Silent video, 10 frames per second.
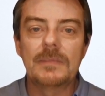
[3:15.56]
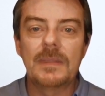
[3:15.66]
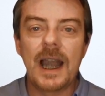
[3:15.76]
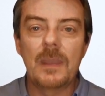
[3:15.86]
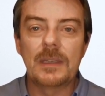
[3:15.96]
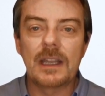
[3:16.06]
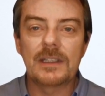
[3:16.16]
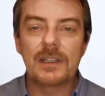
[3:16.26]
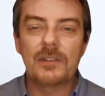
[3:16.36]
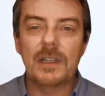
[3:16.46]
How is
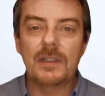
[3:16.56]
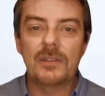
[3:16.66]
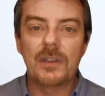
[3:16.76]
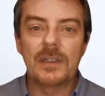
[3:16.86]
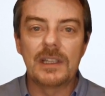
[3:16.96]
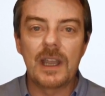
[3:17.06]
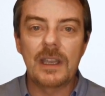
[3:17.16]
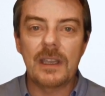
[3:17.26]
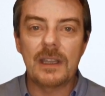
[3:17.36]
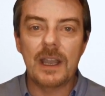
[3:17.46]
that different from
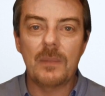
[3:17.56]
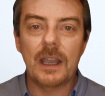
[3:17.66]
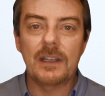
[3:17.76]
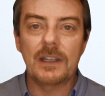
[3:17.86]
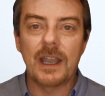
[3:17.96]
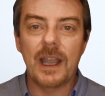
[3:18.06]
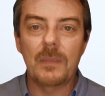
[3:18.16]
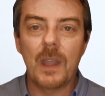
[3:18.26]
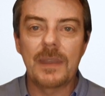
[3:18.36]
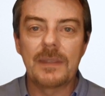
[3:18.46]
deciding that I reached
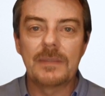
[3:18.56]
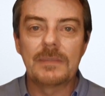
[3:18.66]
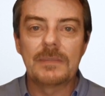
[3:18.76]
Antwerp